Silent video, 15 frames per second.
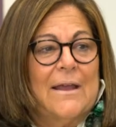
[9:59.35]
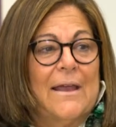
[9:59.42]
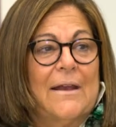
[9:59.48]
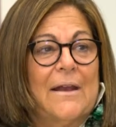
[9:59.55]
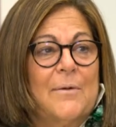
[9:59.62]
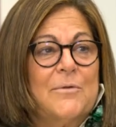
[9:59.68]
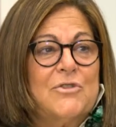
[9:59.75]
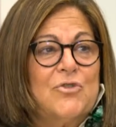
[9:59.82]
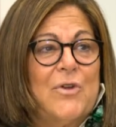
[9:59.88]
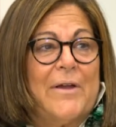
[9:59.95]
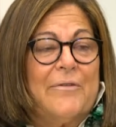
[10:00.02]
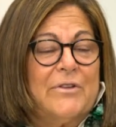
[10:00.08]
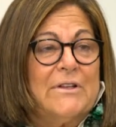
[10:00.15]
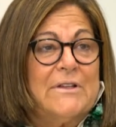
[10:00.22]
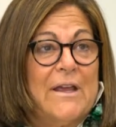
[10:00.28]
And I was
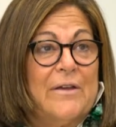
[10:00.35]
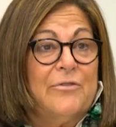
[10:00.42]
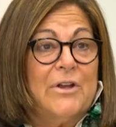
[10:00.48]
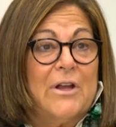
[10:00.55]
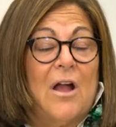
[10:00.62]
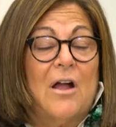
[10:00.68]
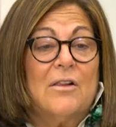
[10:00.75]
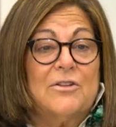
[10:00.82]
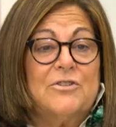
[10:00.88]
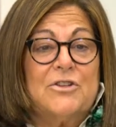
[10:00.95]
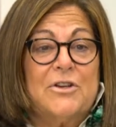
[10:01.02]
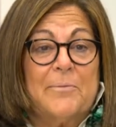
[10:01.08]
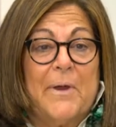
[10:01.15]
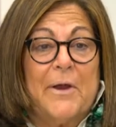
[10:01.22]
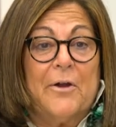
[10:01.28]
traveling to every
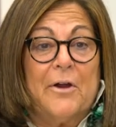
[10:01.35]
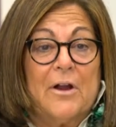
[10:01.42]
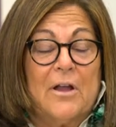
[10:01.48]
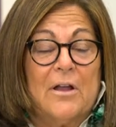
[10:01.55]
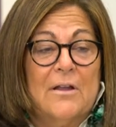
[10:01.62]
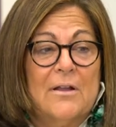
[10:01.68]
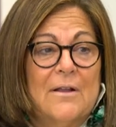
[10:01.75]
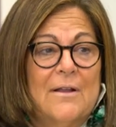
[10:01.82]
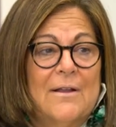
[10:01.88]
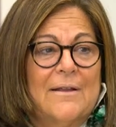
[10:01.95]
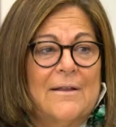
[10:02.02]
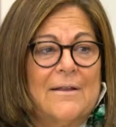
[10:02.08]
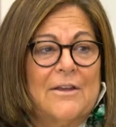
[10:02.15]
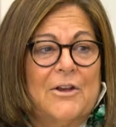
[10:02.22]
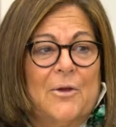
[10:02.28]
college in America,
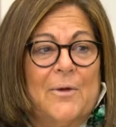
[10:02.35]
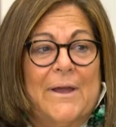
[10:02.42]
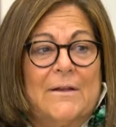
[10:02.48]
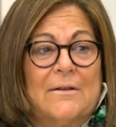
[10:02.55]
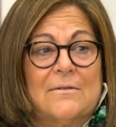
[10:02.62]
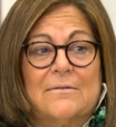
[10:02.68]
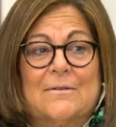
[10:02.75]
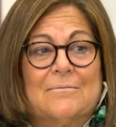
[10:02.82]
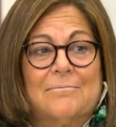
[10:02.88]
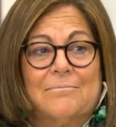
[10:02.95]
you know, at